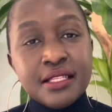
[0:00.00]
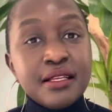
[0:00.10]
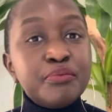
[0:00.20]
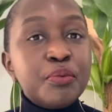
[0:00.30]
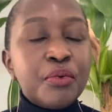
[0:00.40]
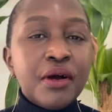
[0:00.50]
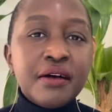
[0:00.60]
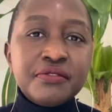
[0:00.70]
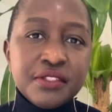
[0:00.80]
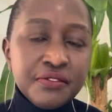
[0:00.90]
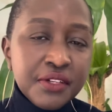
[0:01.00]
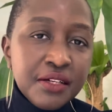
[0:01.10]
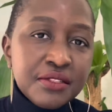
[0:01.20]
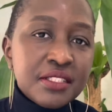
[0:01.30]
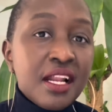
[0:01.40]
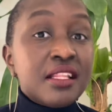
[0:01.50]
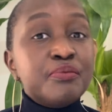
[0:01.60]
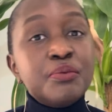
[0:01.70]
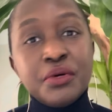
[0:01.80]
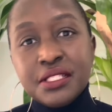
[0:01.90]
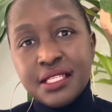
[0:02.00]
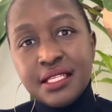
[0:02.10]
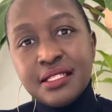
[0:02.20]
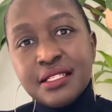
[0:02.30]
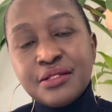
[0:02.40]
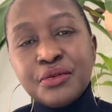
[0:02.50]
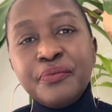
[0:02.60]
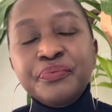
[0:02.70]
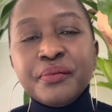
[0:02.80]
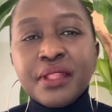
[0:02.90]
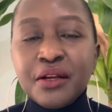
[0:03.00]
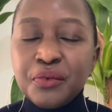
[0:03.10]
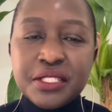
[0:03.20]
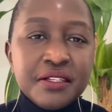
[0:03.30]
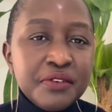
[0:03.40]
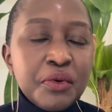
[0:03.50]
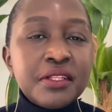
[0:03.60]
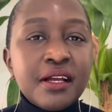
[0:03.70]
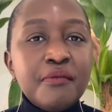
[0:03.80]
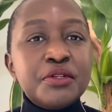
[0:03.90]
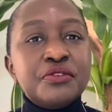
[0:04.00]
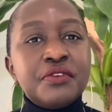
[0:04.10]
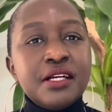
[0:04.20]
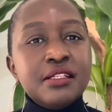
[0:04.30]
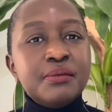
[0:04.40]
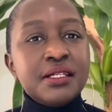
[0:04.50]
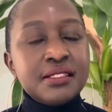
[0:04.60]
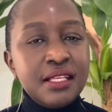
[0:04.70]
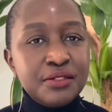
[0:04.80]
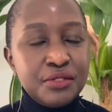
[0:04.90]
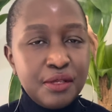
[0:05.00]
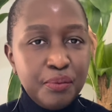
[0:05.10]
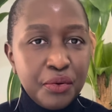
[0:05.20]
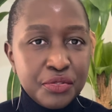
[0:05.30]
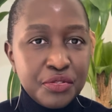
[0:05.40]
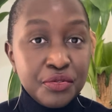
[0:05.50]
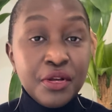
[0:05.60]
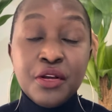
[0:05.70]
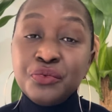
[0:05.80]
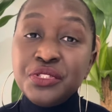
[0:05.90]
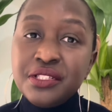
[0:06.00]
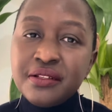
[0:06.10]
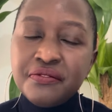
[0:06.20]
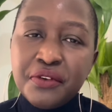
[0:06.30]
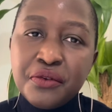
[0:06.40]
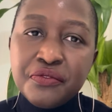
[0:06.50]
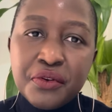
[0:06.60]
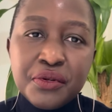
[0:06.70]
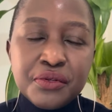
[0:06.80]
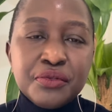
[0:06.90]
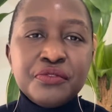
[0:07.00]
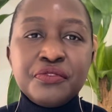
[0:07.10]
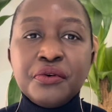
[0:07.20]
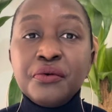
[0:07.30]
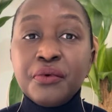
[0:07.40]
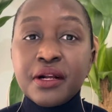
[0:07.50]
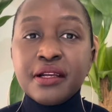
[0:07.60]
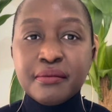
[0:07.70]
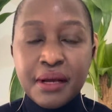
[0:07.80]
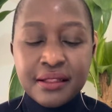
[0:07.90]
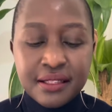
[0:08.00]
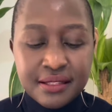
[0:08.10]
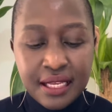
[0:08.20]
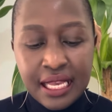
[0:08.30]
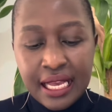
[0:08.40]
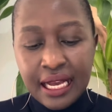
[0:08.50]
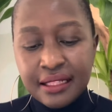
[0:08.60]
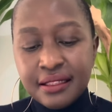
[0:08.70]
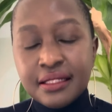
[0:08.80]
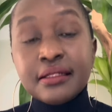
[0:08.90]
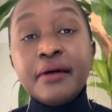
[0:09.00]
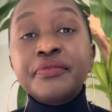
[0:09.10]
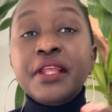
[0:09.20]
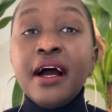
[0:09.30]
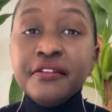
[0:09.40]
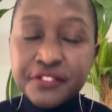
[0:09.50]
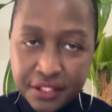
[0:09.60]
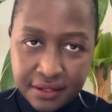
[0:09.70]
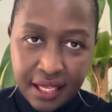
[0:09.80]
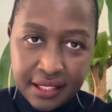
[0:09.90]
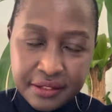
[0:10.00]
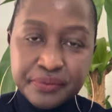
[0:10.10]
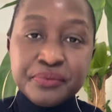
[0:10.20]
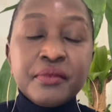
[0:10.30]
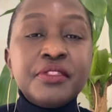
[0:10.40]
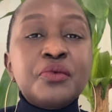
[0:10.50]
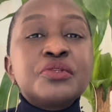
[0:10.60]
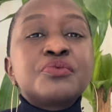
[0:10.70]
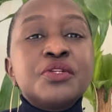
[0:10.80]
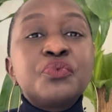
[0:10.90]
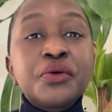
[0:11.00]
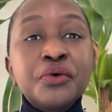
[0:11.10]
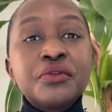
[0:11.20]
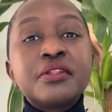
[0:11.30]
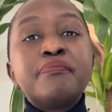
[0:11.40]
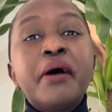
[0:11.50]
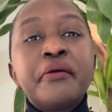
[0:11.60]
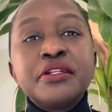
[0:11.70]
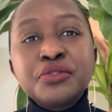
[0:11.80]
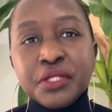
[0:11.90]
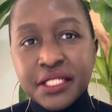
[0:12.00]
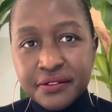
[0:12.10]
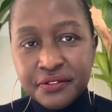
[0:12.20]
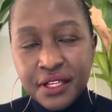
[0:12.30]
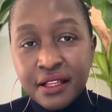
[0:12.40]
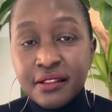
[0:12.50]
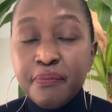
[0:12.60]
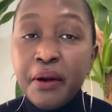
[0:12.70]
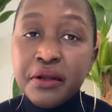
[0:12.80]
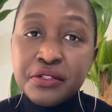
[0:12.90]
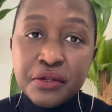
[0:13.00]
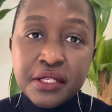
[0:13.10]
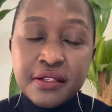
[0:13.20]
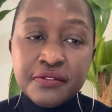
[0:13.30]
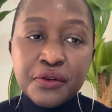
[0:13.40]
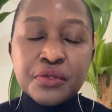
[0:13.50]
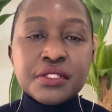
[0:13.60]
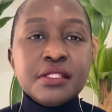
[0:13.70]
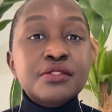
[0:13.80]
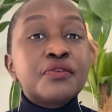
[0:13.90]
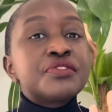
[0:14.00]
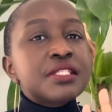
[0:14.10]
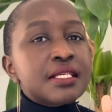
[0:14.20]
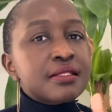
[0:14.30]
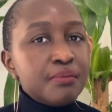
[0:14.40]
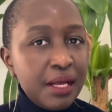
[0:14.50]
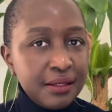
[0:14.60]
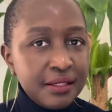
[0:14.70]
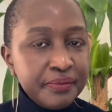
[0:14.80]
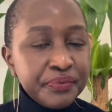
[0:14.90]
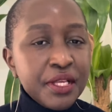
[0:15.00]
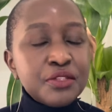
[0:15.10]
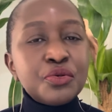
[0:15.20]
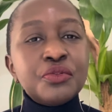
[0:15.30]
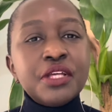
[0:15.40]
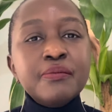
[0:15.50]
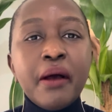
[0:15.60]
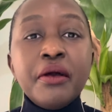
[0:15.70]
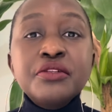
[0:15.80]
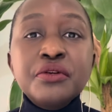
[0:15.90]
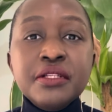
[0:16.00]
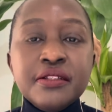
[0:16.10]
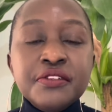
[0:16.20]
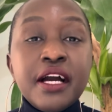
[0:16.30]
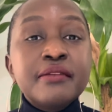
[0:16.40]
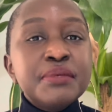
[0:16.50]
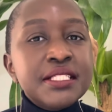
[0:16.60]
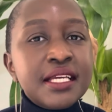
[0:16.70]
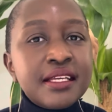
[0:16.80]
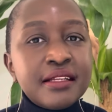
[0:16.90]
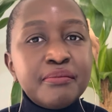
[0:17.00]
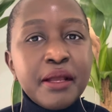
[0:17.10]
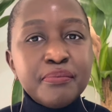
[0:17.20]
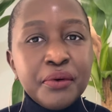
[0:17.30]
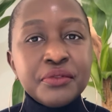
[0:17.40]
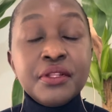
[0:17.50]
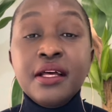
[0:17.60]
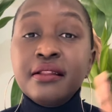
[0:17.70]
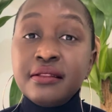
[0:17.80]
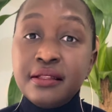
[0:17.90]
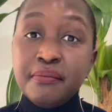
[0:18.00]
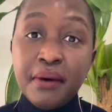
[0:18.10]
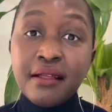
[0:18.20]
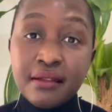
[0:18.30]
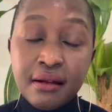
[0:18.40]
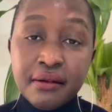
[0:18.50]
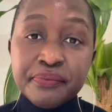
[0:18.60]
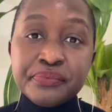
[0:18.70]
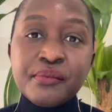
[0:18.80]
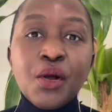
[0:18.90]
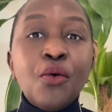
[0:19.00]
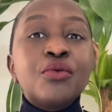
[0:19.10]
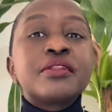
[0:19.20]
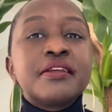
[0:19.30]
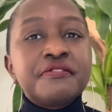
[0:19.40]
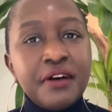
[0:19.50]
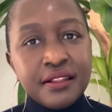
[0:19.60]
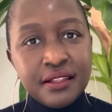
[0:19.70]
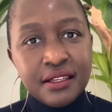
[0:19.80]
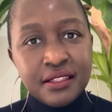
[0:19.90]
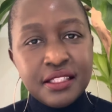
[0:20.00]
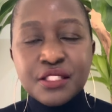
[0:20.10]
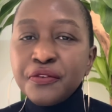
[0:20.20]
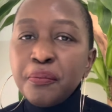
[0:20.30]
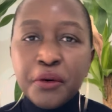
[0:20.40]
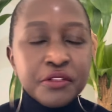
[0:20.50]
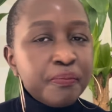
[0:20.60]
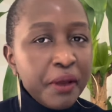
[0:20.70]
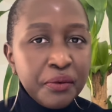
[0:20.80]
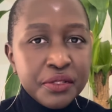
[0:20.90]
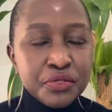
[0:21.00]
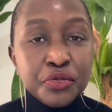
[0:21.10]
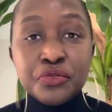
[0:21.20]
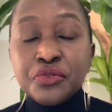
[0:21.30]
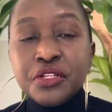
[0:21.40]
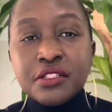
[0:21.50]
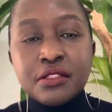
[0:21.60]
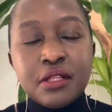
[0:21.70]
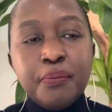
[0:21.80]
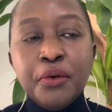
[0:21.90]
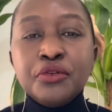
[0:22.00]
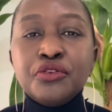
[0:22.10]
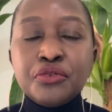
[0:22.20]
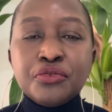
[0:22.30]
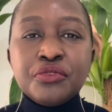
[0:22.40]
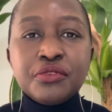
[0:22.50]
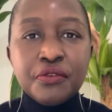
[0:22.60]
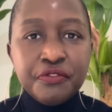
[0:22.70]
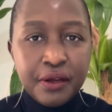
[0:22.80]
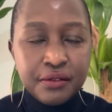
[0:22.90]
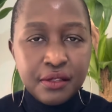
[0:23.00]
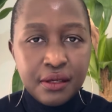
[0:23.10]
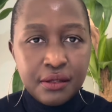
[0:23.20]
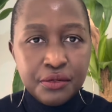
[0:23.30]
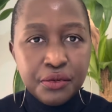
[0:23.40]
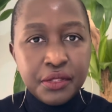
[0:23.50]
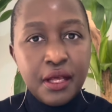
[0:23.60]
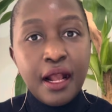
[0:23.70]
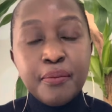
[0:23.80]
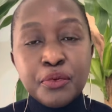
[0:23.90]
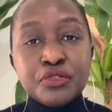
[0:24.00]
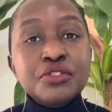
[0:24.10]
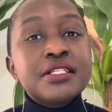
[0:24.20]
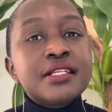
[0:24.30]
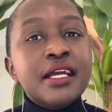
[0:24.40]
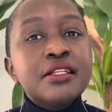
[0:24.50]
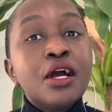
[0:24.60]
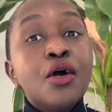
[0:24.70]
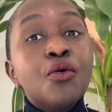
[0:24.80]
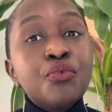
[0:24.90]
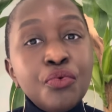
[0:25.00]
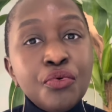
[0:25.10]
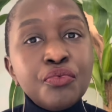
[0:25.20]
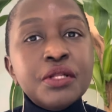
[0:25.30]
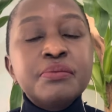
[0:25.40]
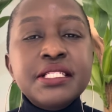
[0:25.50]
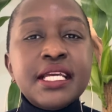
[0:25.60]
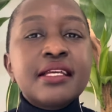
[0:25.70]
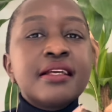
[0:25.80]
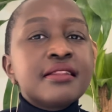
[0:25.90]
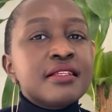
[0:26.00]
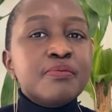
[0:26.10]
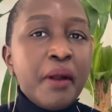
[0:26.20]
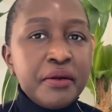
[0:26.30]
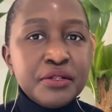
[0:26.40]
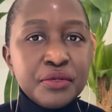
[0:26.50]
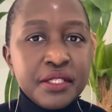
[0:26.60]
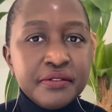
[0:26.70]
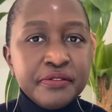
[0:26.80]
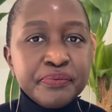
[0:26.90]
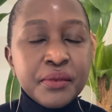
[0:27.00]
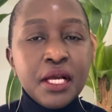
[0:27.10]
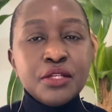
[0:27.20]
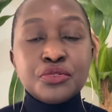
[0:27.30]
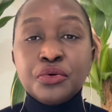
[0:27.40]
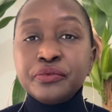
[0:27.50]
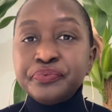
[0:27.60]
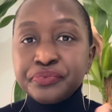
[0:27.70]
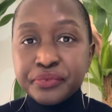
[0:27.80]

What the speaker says: Some people have difficulties and other people it's easy. So whatever way, the government of Luxembourg is there to support you, which is a very, very good for working mothers. And then after that, there is what we call the parental leave. The parental leave consists of 6 months. So that parental leave can be taken by both the mother or the father. It's for both parents. So it's upon you, the couple, to decide who will be taking this parental leave. So